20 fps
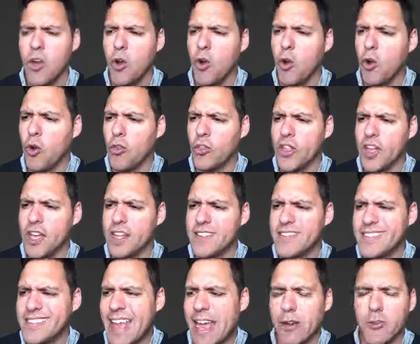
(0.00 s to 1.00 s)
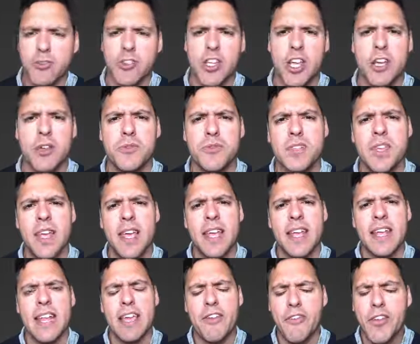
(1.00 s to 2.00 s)
or the Dow Jones,
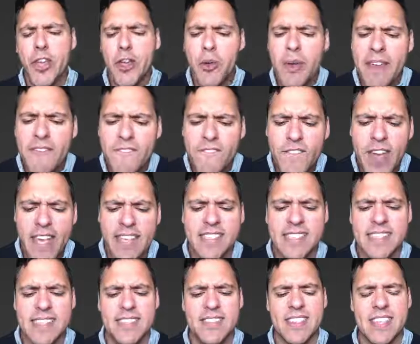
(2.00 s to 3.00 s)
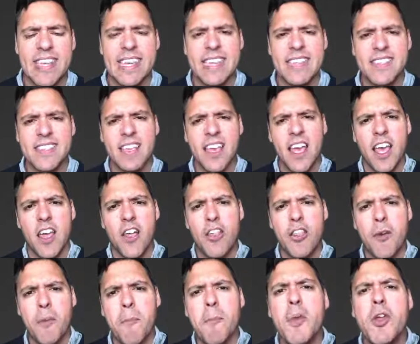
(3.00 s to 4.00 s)
if you invest in these,
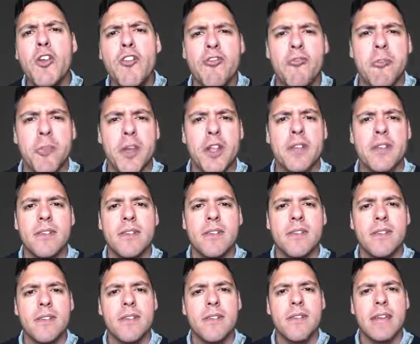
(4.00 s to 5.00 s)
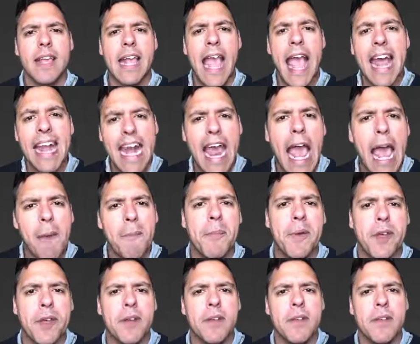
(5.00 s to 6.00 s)
the movement can
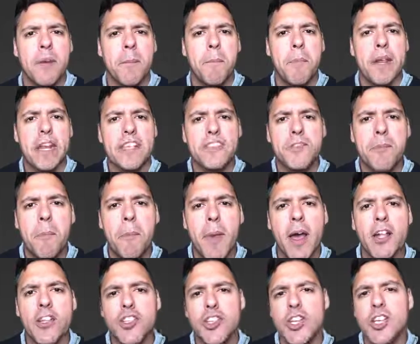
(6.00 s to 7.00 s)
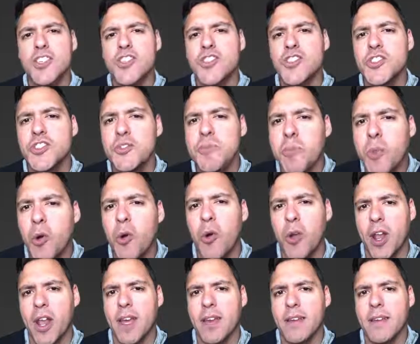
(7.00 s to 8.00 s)
happen, but it's much
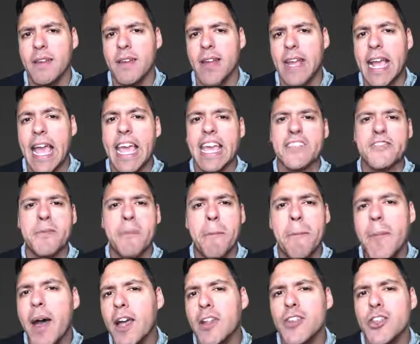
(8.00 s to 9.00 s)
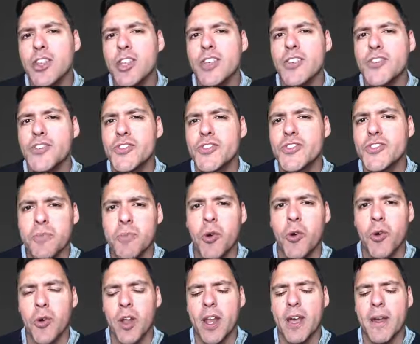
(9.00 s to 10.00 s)
smaller. Okay, it's much
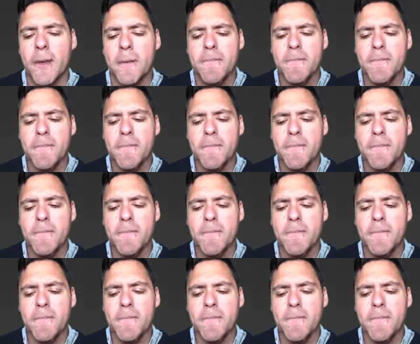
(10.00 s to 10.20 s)
smaller